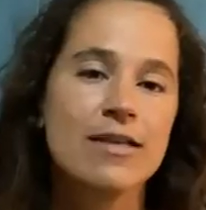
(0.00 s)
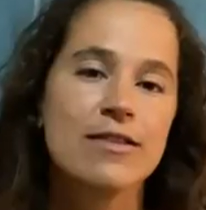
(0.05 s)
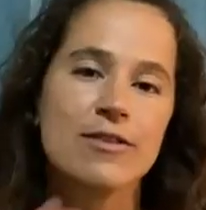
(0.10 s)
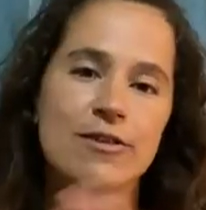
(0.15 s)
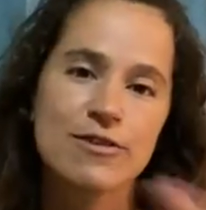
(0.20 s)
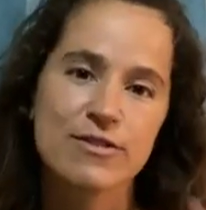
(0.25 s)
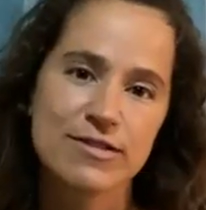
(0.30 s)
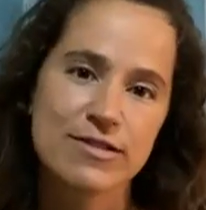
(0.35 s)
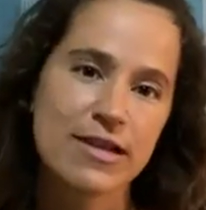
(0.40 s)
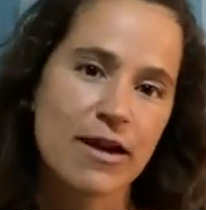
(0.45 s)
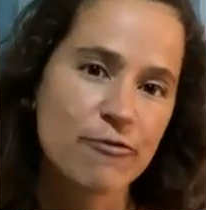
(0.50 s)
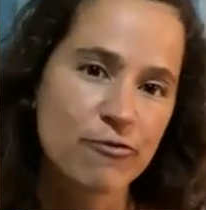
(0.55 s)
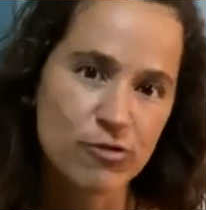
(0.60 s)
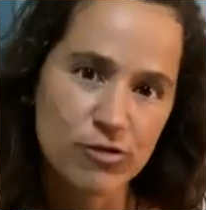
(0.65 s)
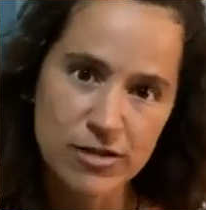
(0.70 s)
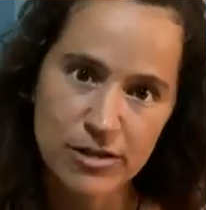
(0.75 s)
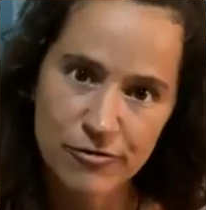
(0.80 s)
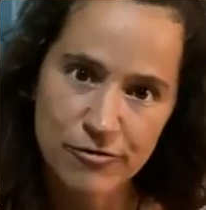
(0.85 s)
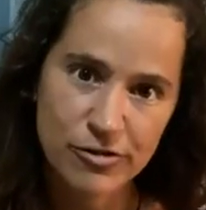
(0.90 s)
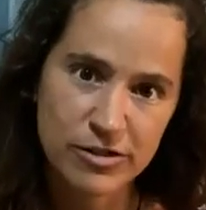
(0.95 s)
There are several
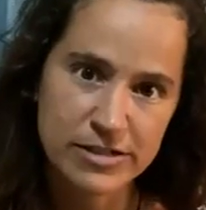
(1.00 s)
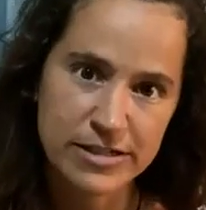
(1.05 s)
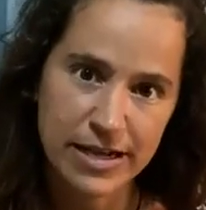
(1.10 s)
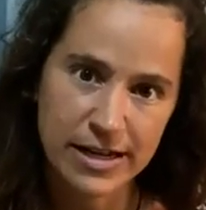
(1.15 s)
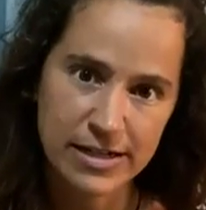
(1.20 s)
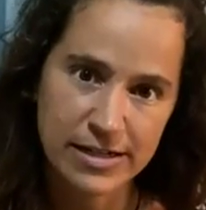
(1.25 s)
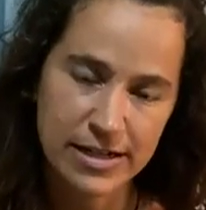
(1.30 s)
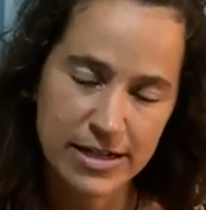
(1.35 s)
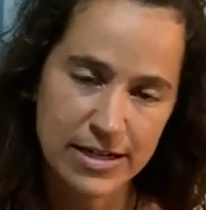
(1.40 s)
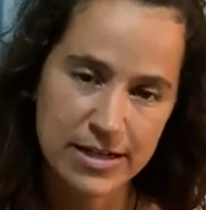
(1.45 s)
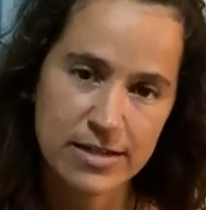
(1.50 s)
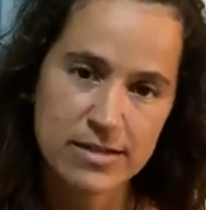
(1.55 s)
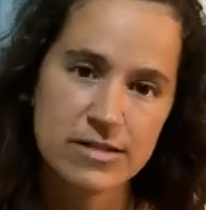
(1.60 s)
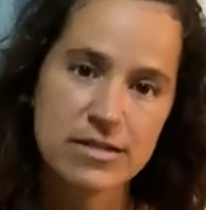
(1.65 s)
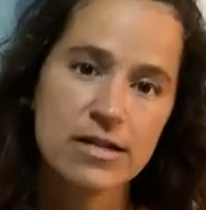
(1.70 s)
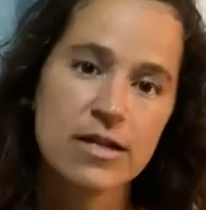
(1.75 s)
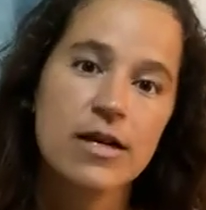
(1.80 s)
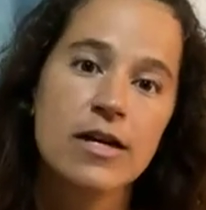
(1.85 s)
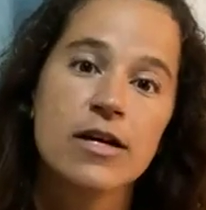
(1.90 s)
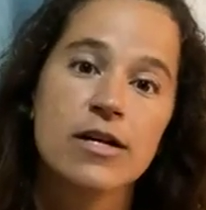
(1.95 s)
different techniques
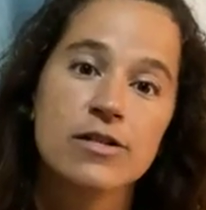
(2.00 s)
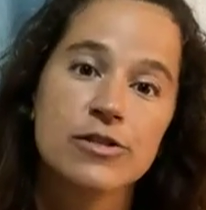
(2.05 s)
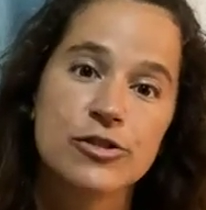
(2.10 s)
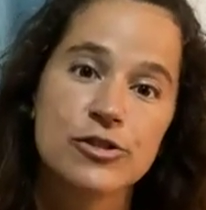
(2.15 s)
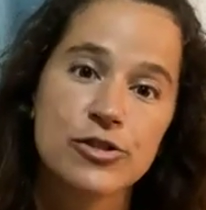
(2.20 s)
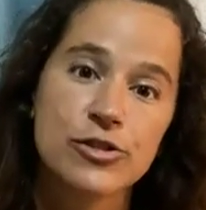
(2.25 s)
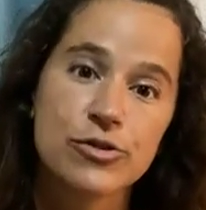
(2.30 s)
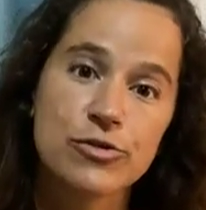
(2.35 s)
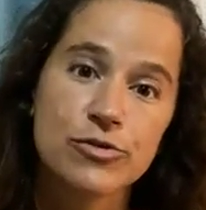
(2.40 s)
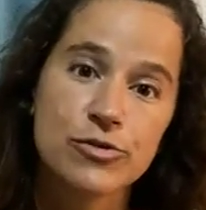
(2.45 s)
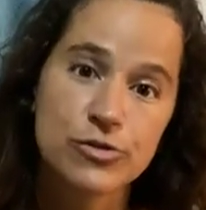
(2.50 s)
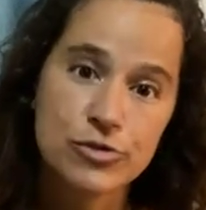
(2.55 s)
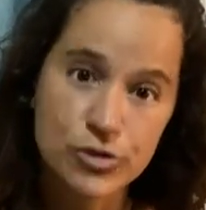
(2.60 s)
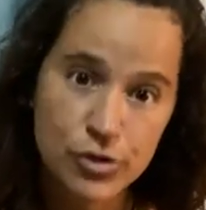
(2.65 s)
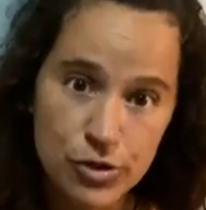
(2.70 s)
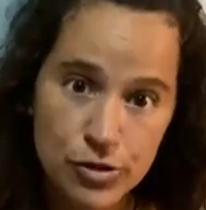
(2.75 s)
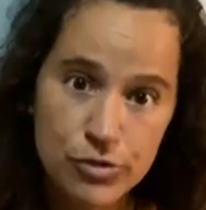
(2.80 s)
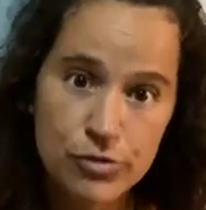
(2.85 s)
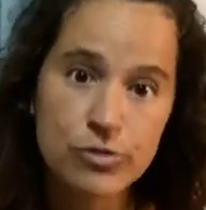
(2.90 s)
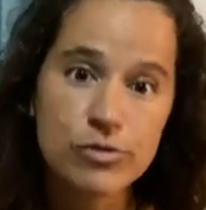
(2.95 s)
to
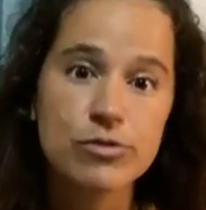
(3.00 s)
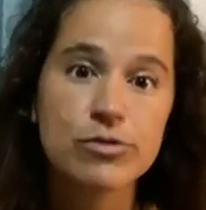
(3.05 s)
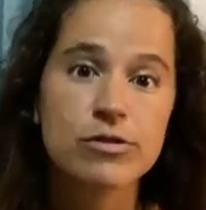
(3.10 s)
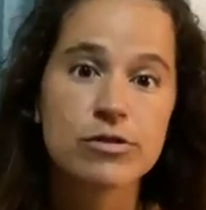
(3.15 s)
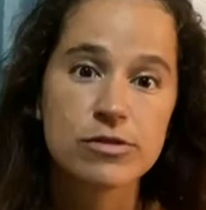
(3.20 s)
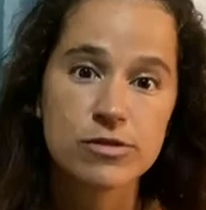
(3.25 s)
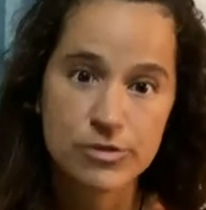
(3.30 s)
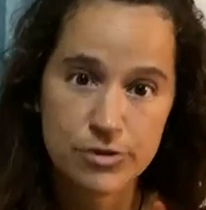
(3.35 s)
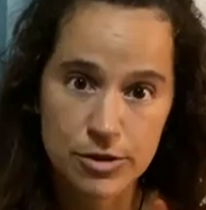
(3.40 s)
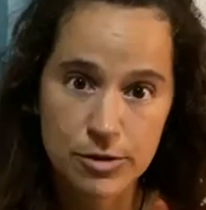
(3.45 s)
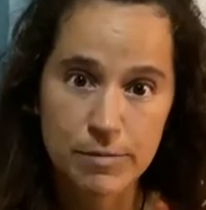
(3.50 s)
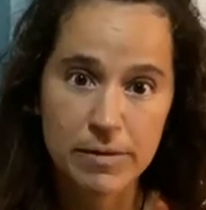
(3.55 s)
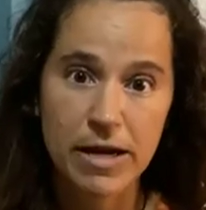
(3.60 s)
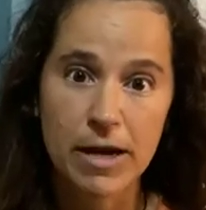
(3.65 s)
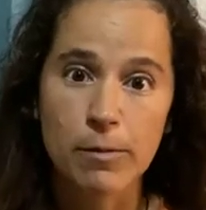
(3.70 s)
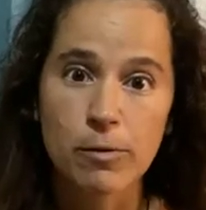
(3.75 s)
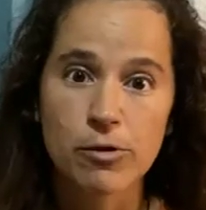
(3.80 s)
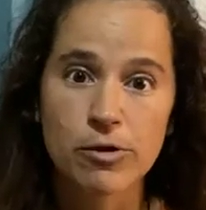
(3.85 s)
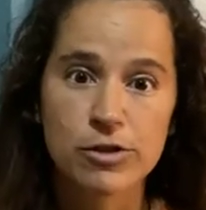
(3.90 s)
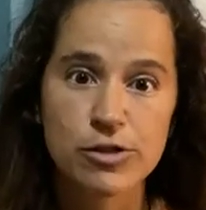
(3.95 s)
use to be
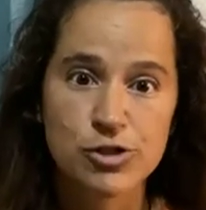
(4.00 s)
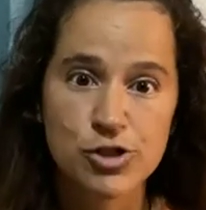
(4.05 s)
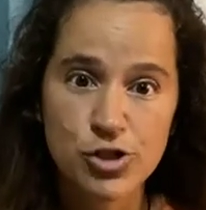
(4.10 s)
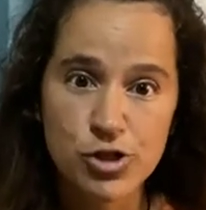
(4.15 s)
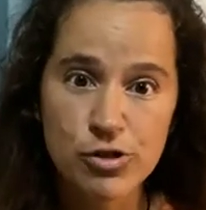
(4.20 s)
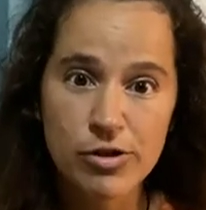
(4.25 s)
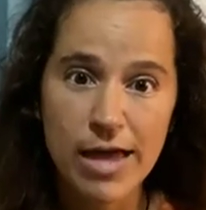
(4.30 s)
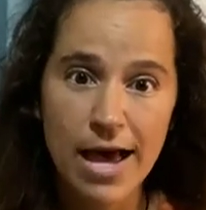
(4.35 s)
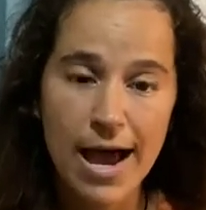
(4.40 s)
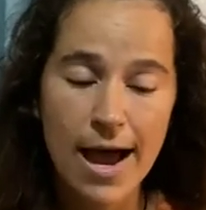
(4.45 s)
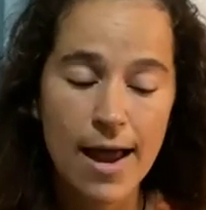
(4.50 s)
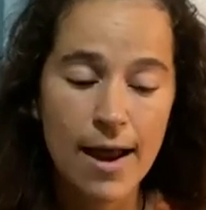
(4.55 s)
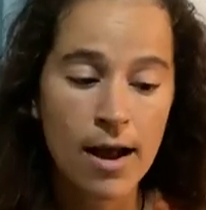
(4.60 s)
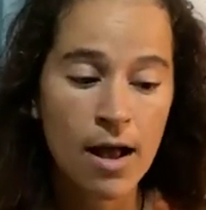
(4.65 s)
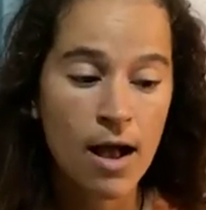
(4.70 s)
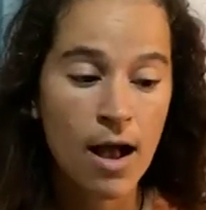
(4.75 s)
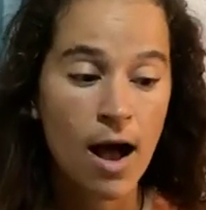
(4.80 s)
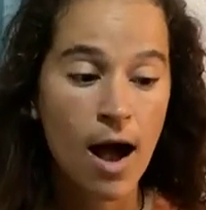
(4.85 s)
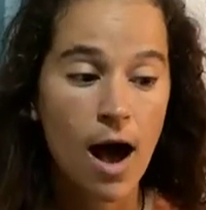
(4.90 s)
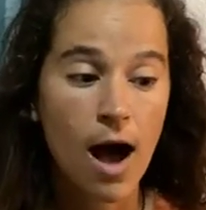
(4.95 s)
able to do that
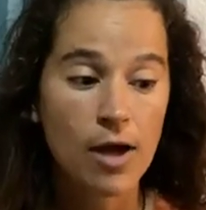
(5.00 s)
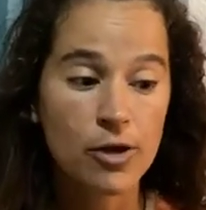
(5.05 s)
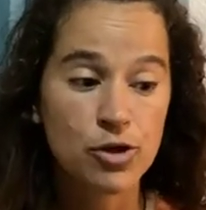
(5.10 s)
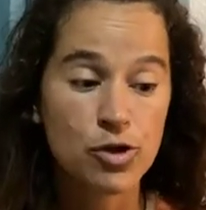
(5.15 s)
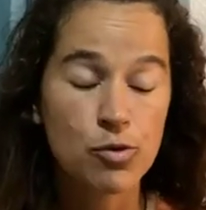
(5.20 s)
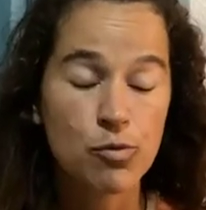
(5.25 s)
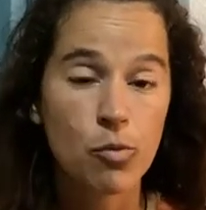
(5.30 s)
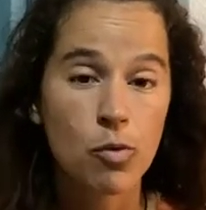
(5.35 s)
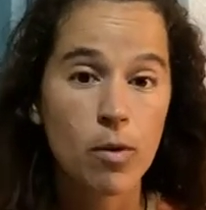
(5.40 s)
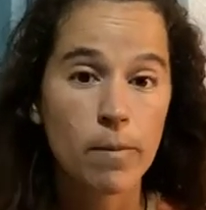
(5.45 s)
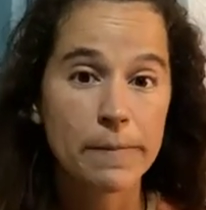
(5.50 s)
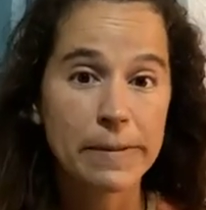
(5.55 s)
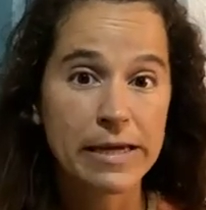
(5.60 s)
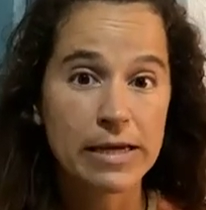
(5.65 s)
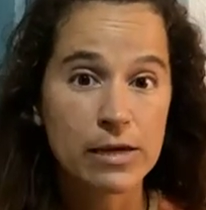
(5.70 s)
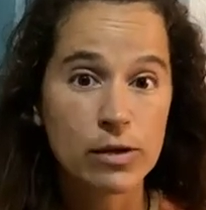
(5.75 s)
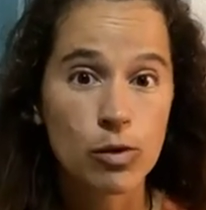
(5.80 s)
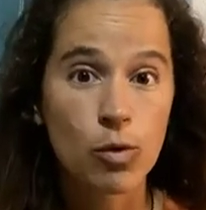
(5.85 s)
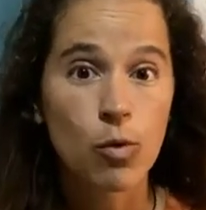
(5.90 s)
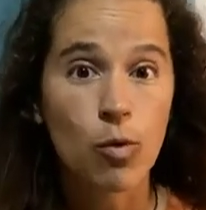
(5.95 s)
you will
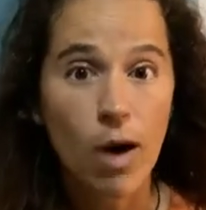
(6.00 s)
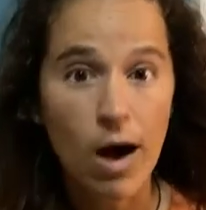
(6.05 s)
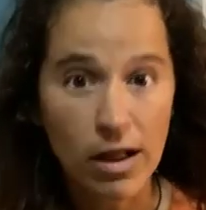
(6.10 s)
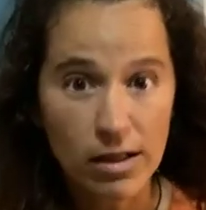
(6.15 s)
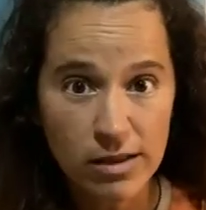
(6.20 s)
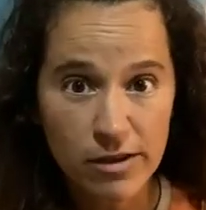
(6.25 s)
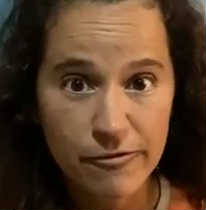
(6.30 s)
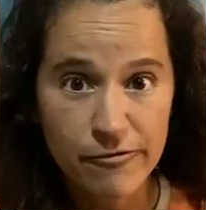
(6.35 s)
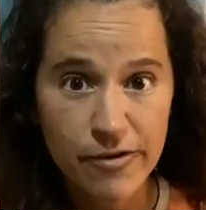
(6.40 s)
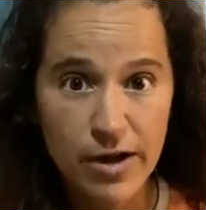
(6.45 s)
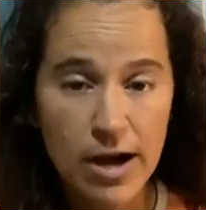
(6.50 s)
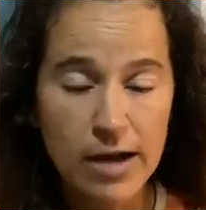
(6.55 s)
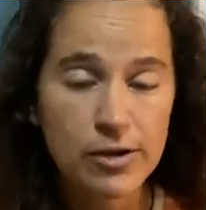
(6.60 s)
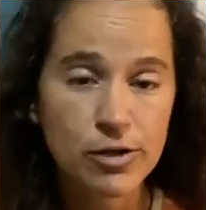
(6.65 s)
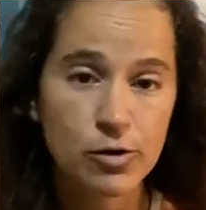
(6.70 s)
be qualified.